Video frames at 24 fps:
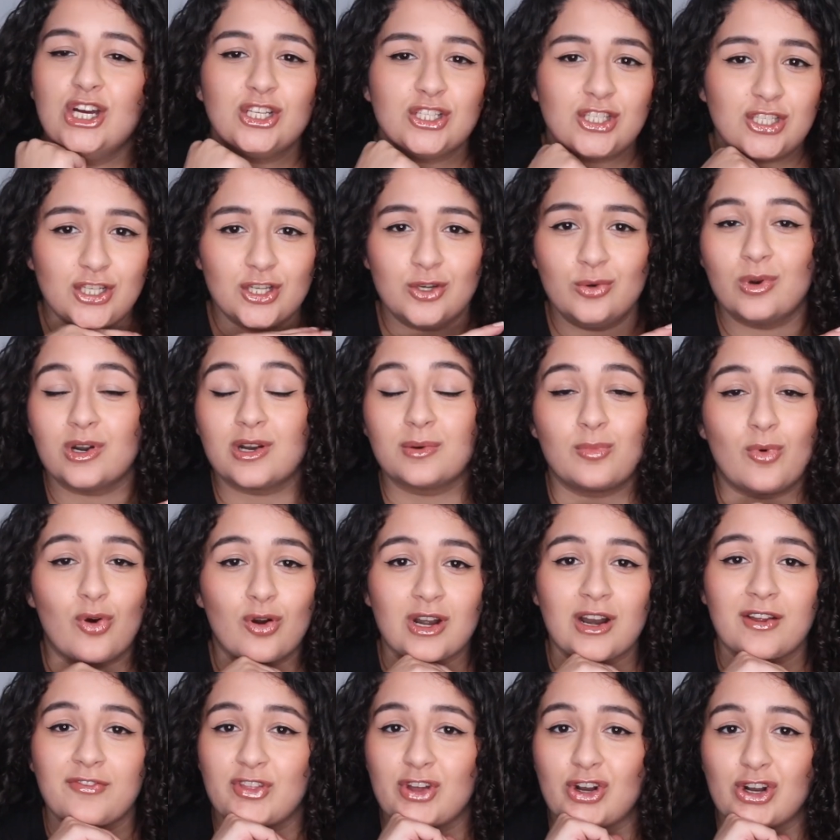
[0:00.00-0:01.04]
2 or
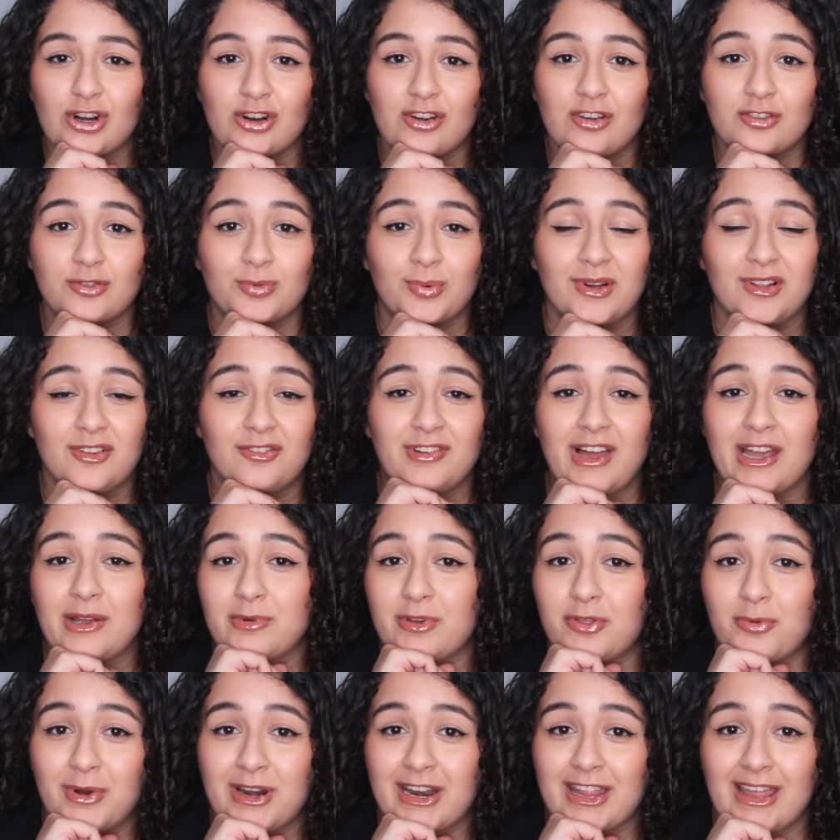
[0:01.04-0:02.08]
more of the girls will fight
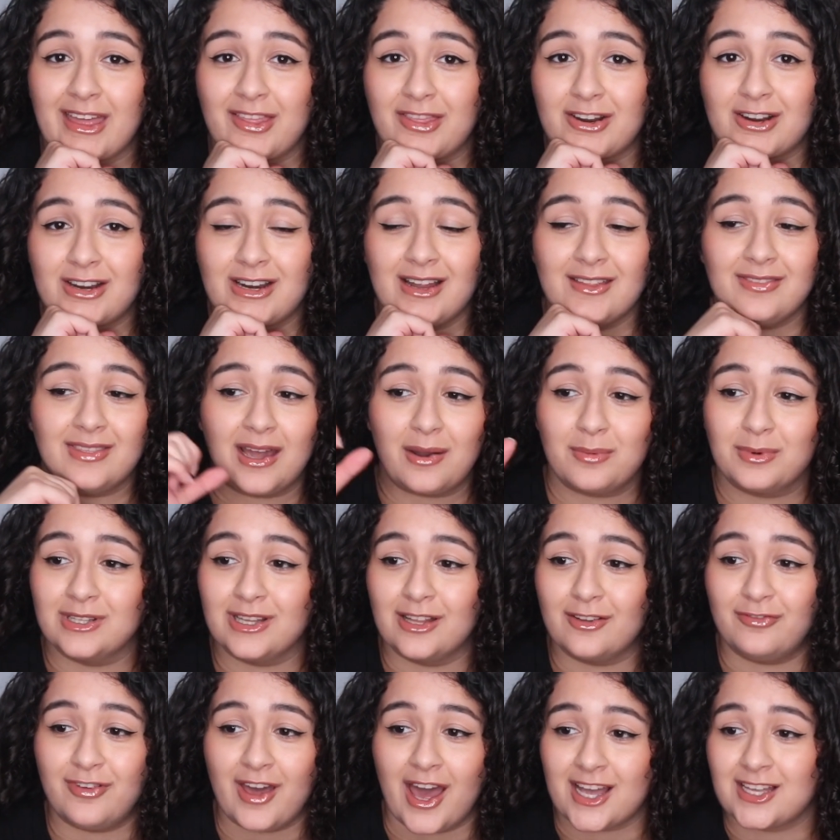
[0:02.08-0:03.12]
with one another, and that will
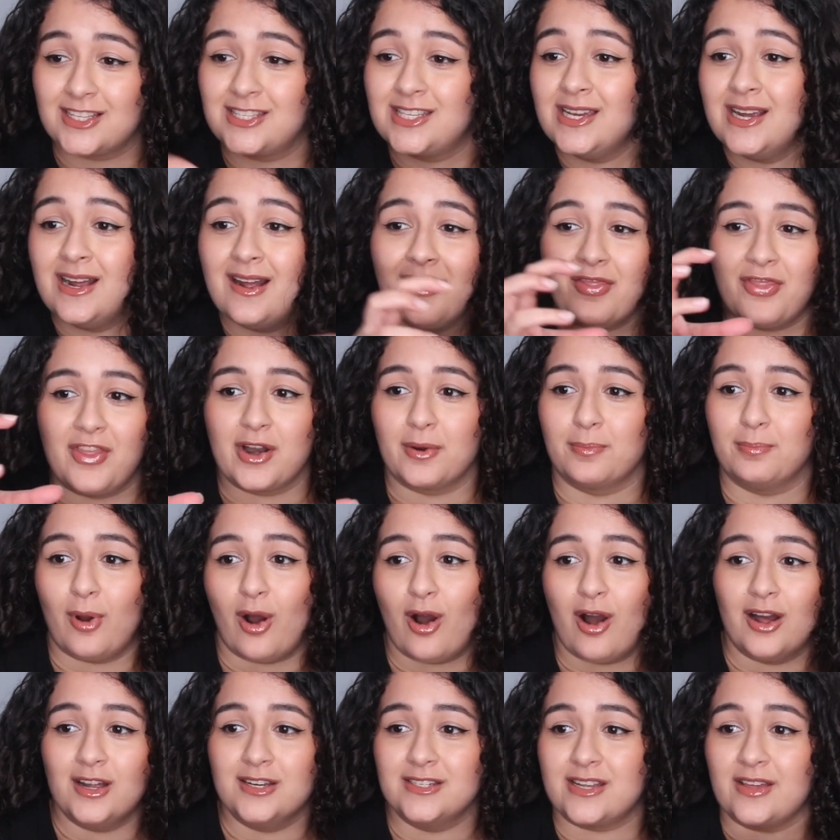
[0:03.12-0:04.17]
affect their
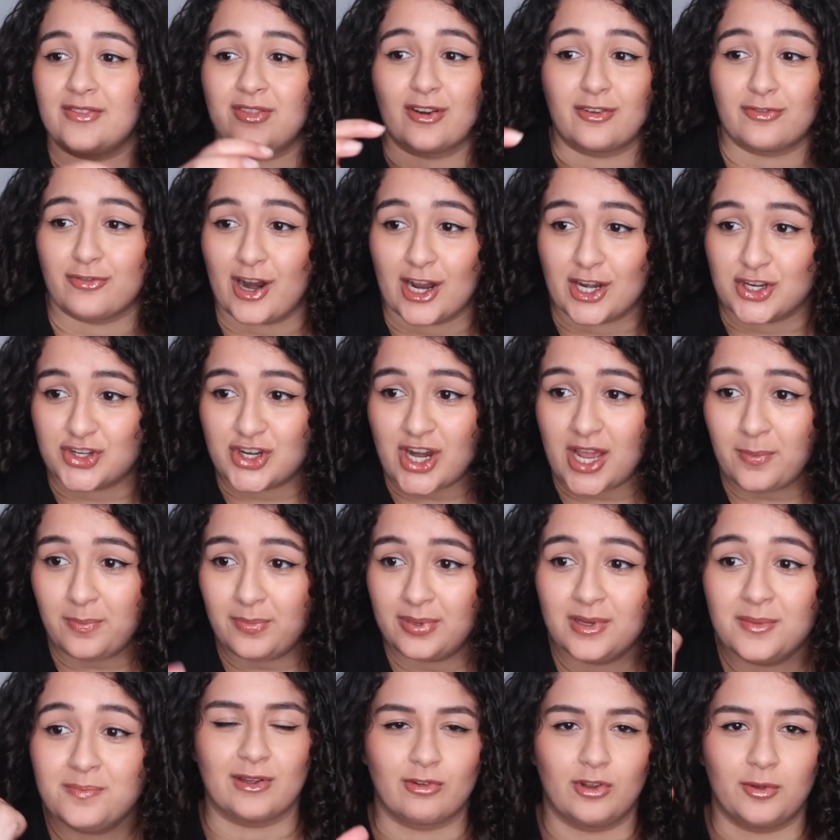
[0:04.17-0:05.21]
bond and their friendship.
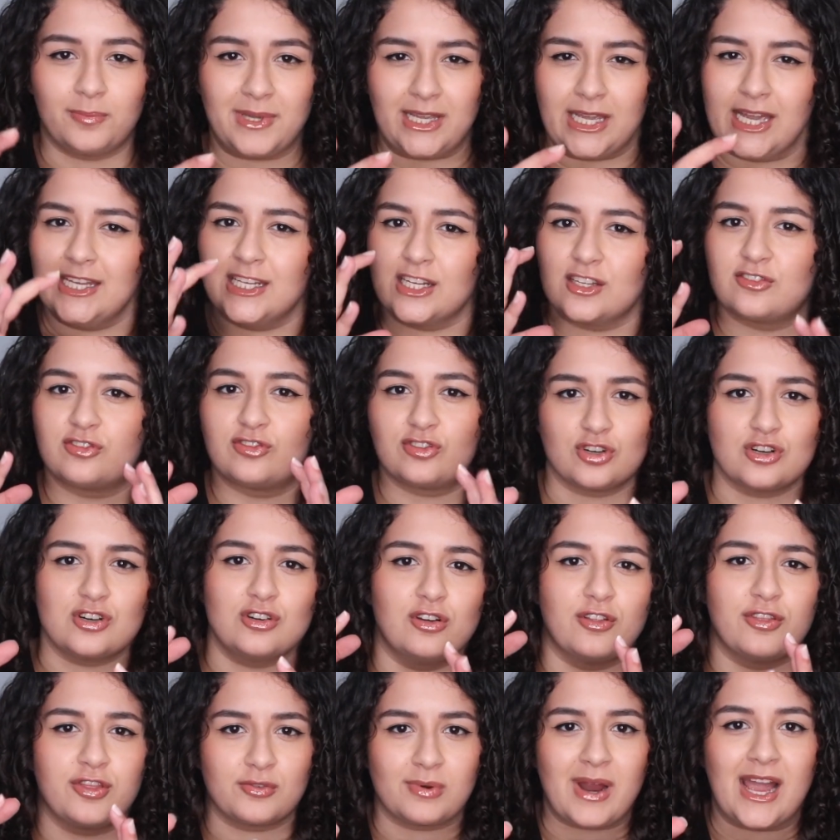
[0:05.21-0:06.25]
There will be an
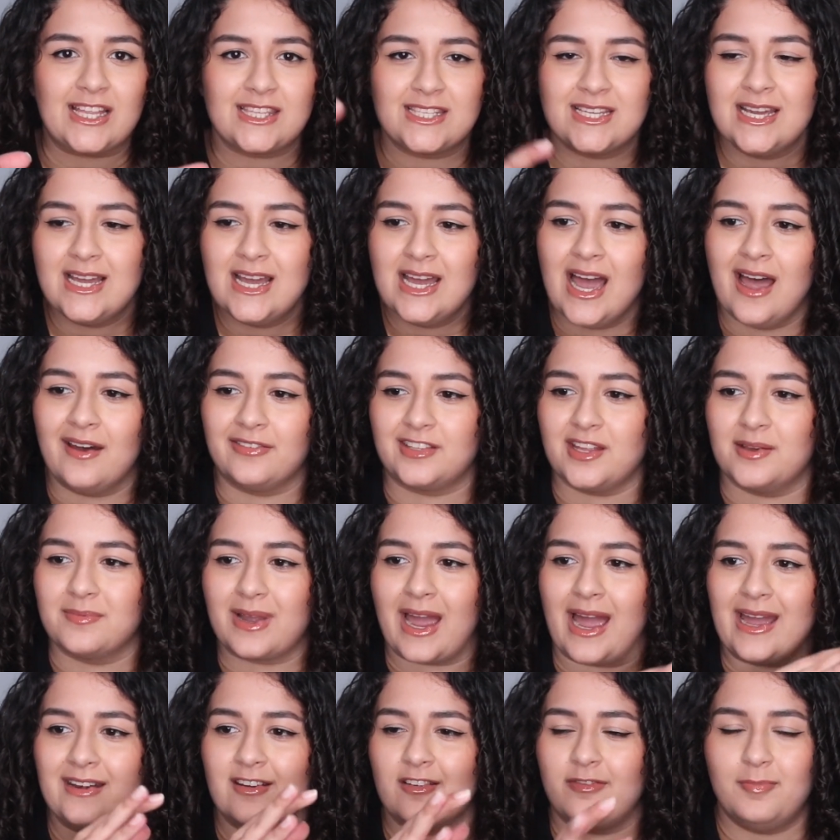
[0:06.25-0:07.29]
external threat of some
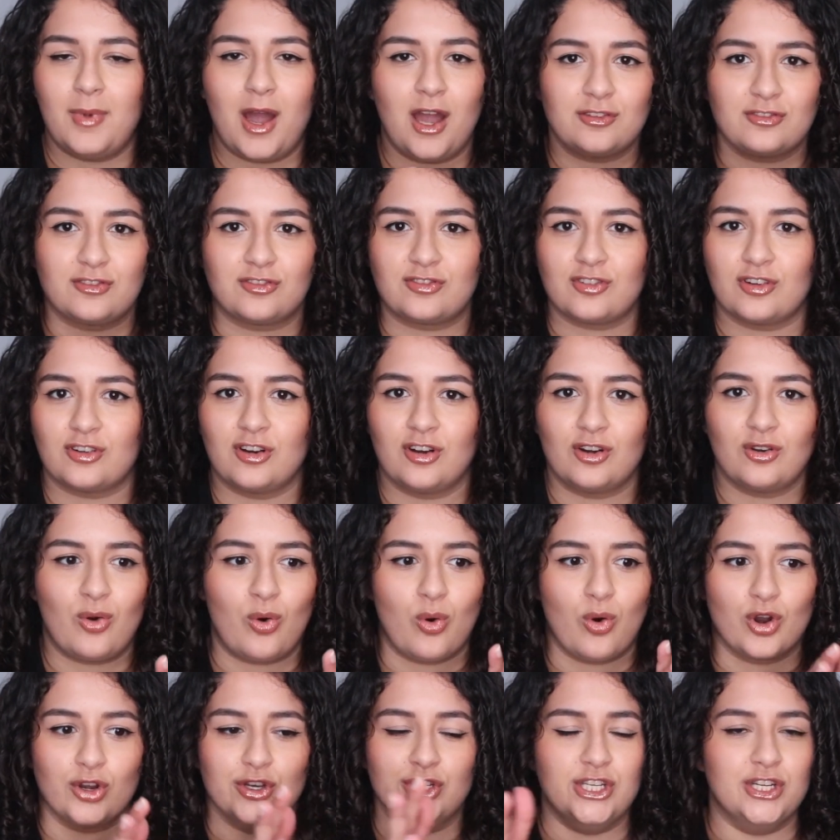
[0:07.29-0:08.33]
kind of monster
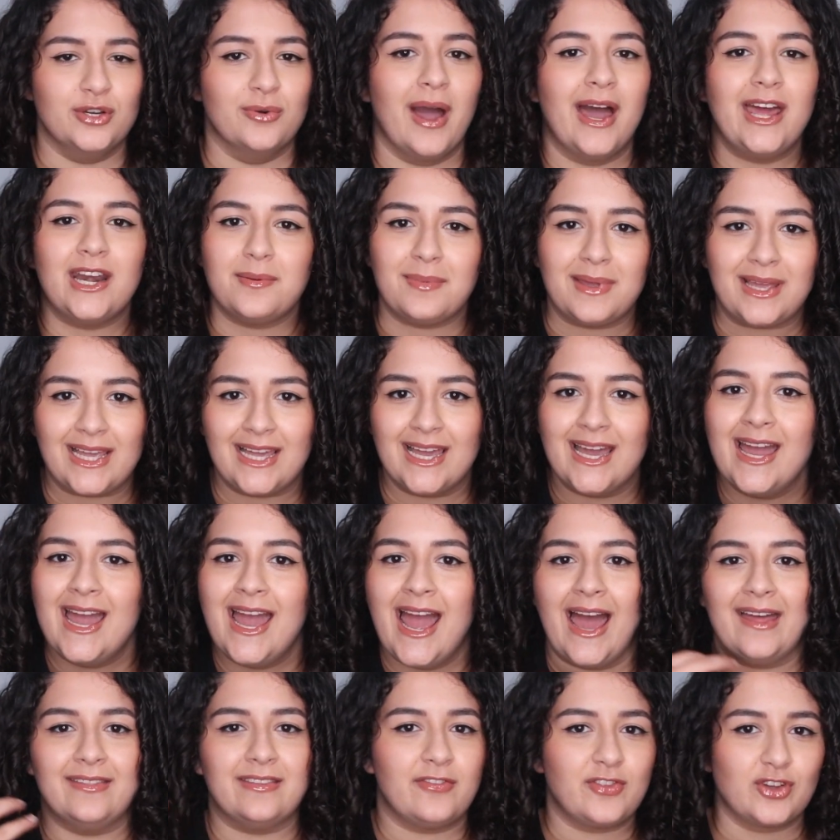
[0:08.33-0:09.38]
or new enemy,
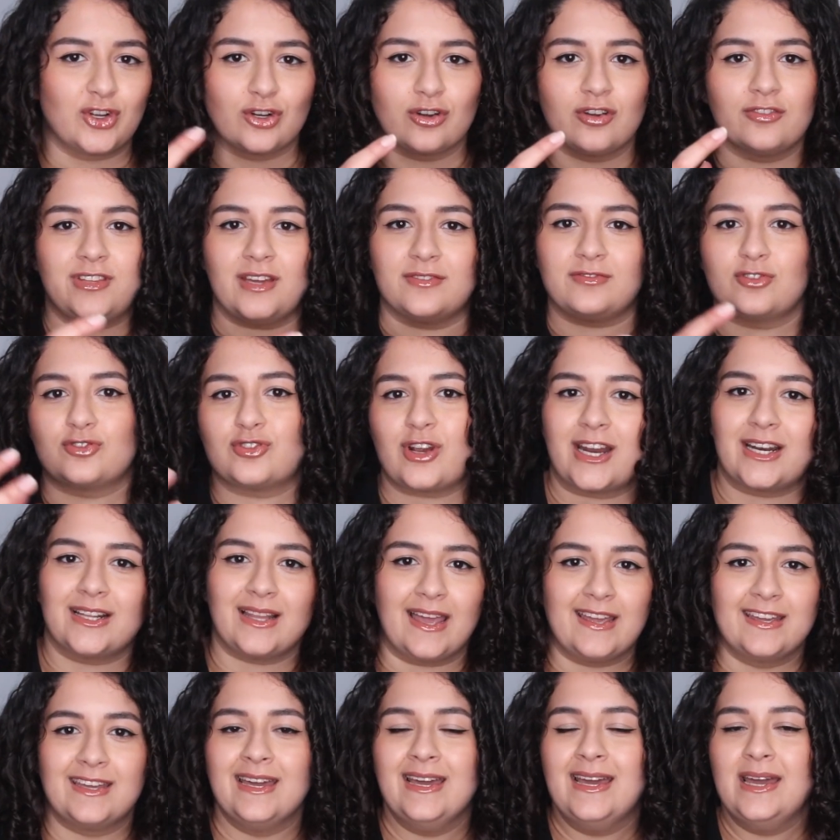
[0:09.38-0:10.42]
and then the girls have to try to
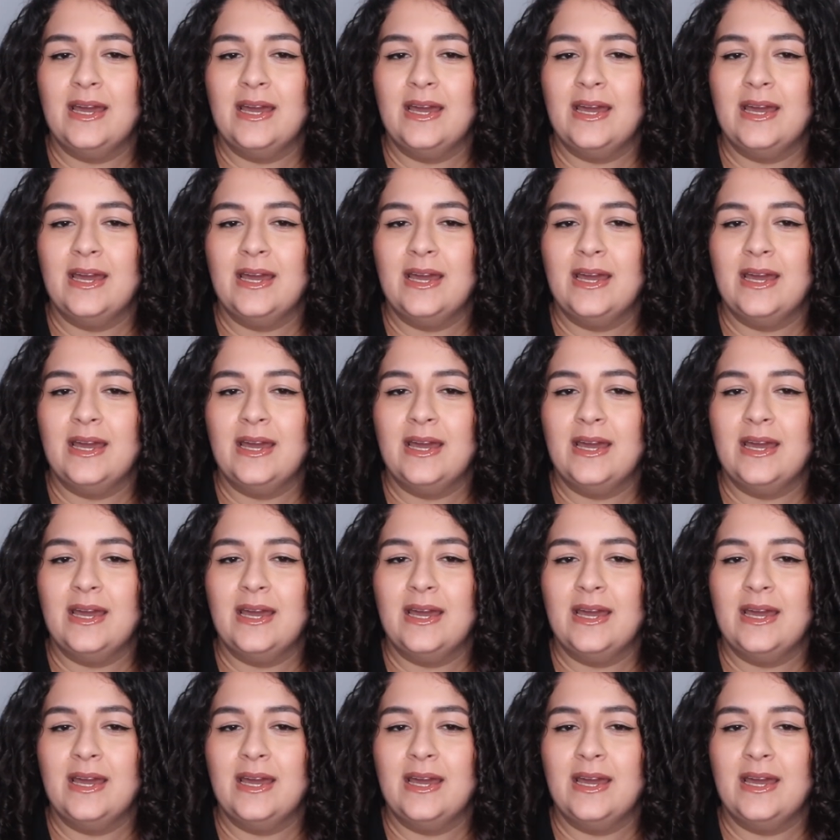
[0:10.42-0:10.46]
like